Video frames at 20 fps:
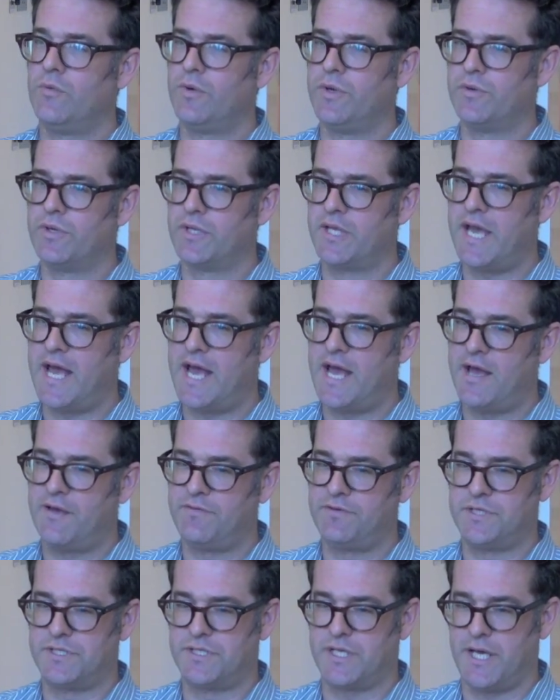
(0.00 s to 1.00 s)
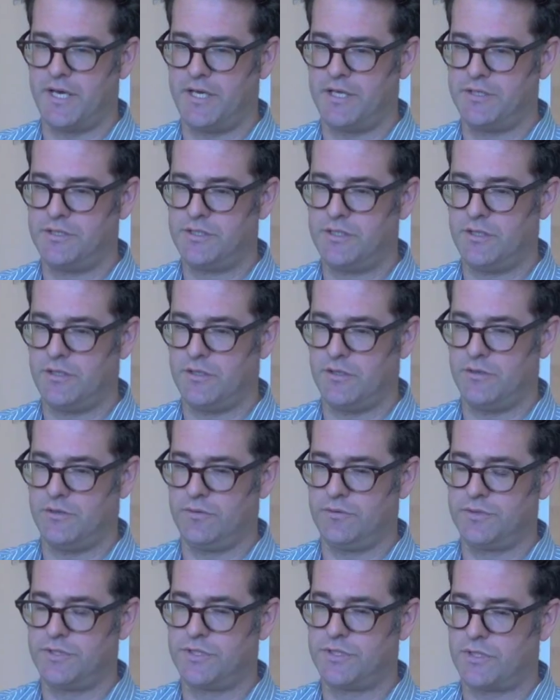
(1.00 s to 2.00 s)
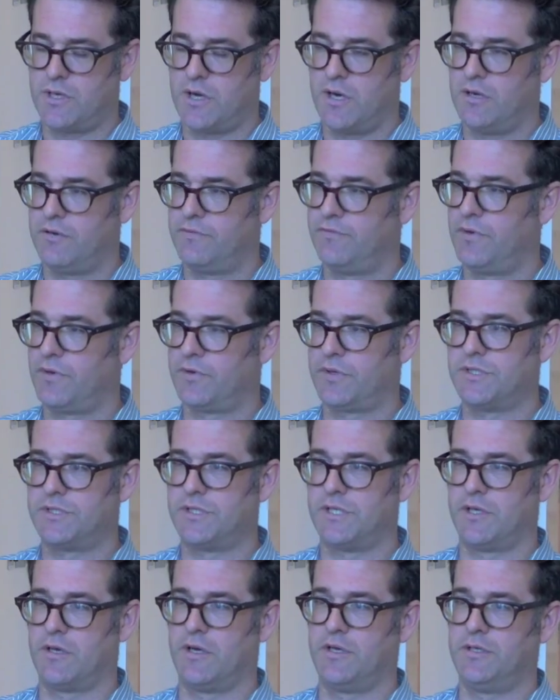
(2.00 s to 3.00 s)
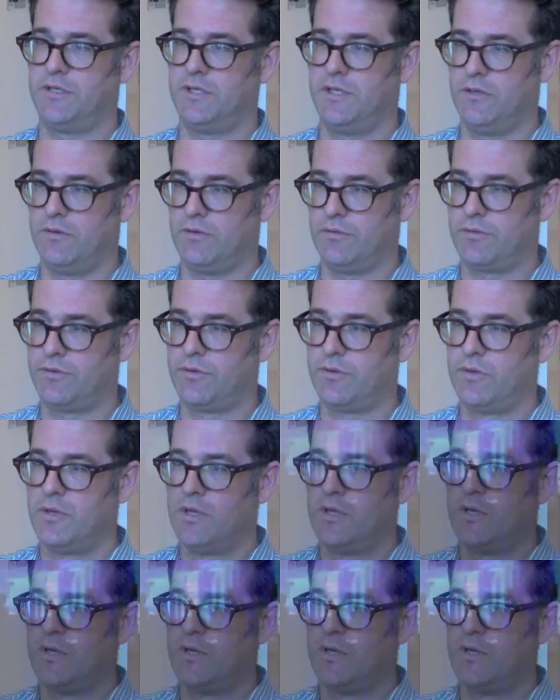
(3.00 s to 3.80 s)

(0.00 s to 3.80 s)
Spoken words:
we really have decided to start focusing on youth,